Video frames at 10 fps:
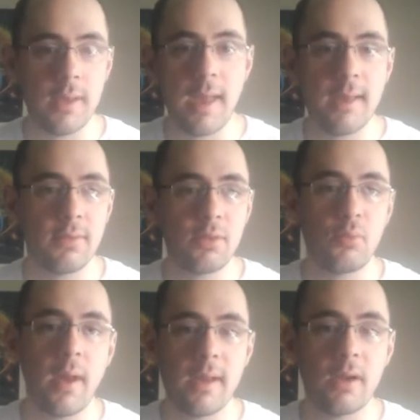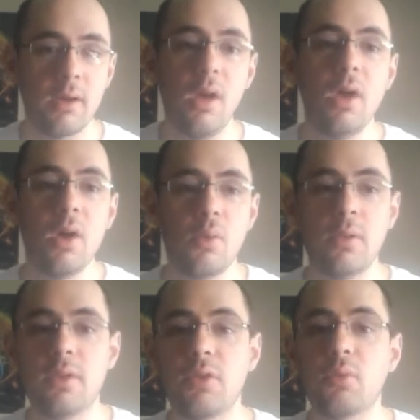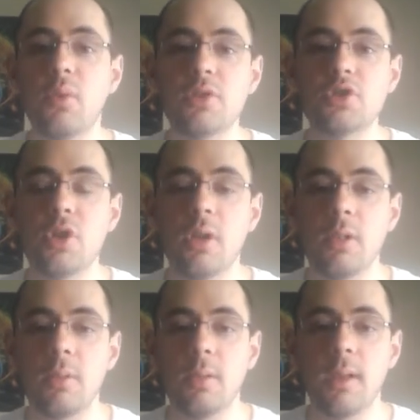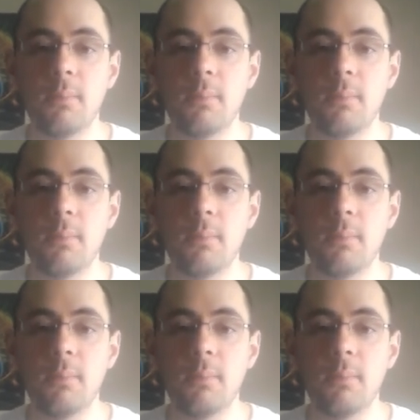You have Swagger with his original